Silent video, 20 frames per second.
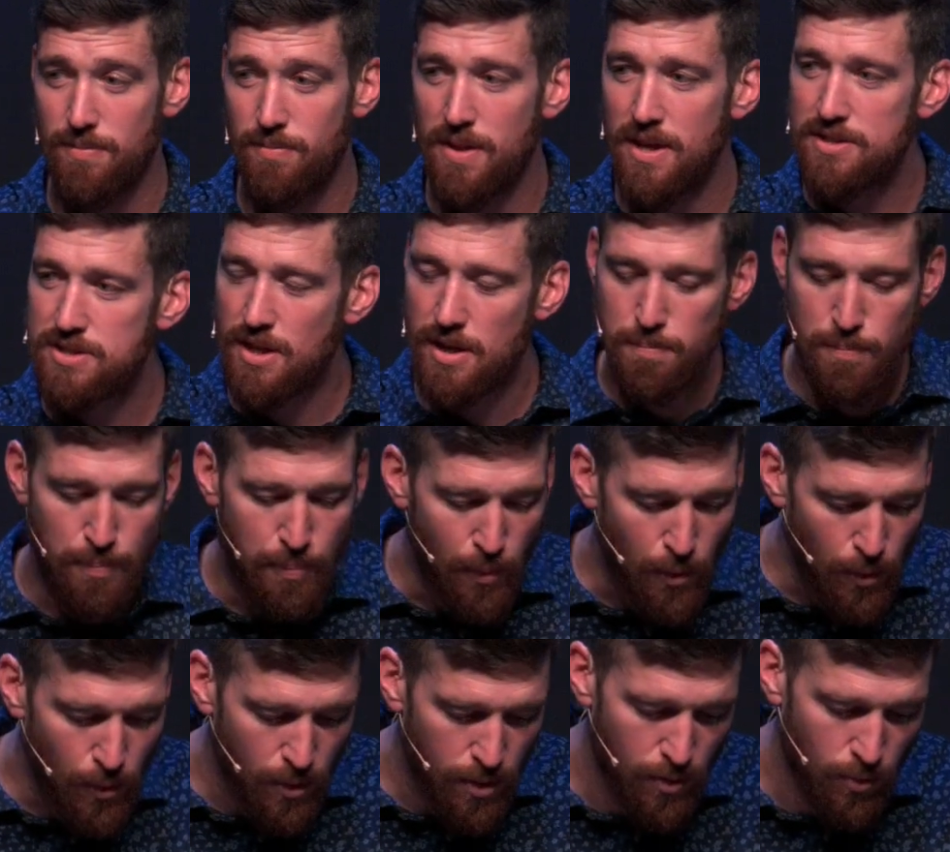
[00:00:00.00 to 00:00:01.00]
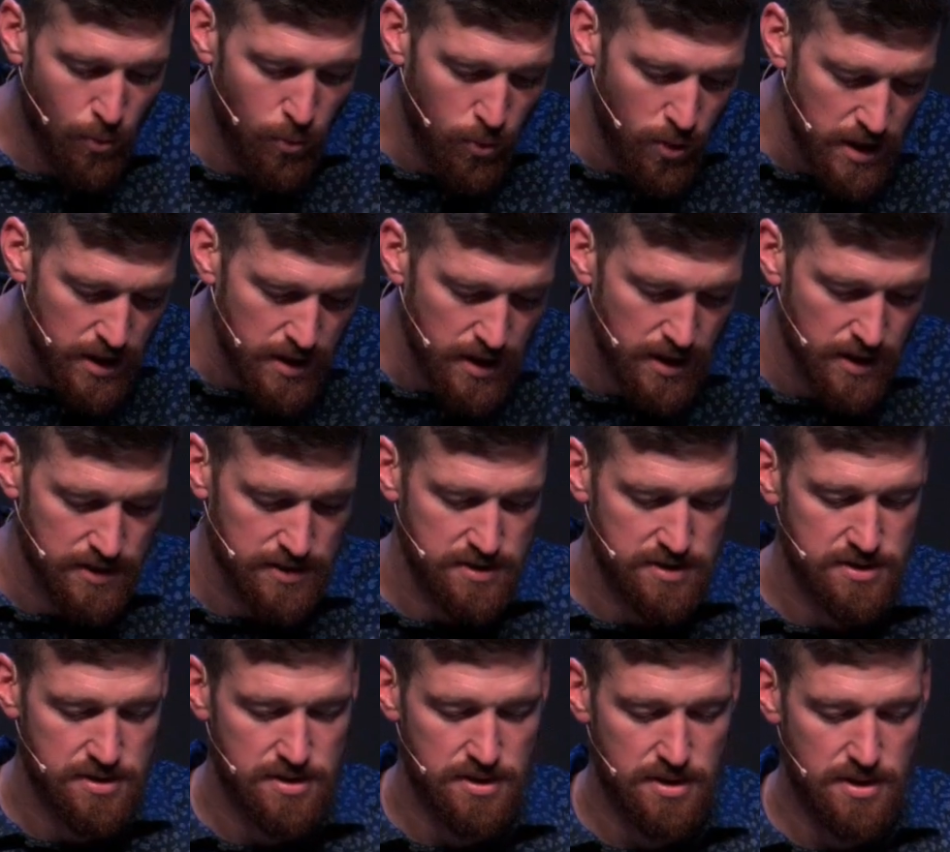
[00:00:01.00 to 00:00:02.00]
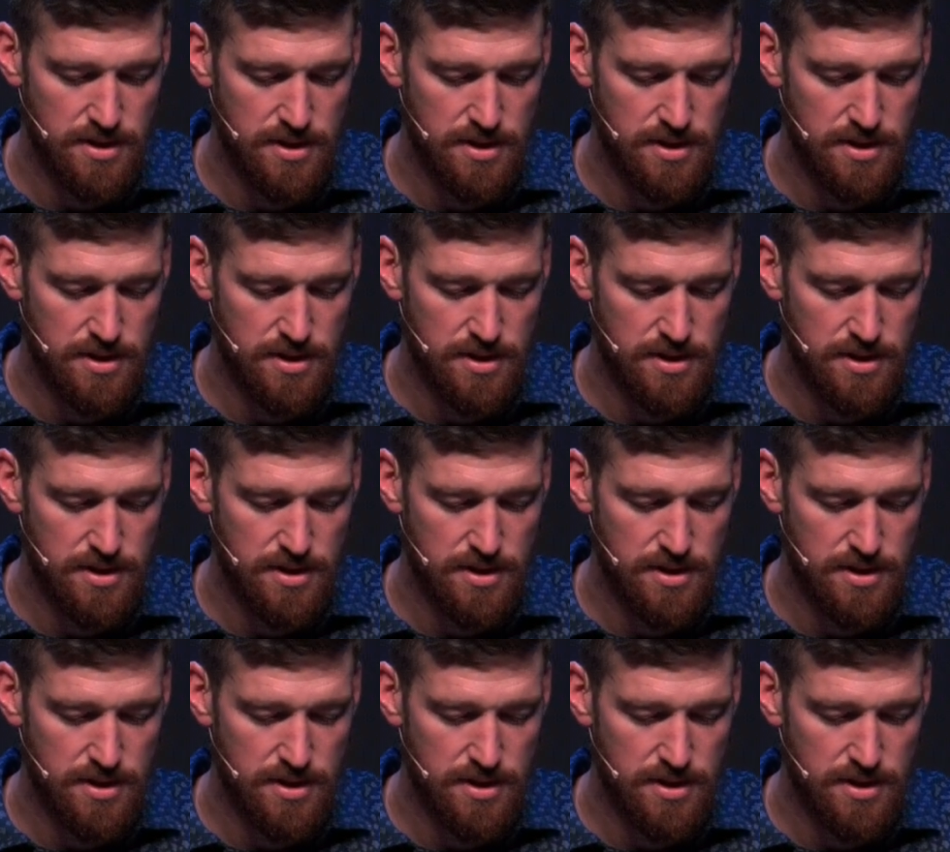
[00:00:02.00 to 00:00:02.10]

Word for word: as they bore witness.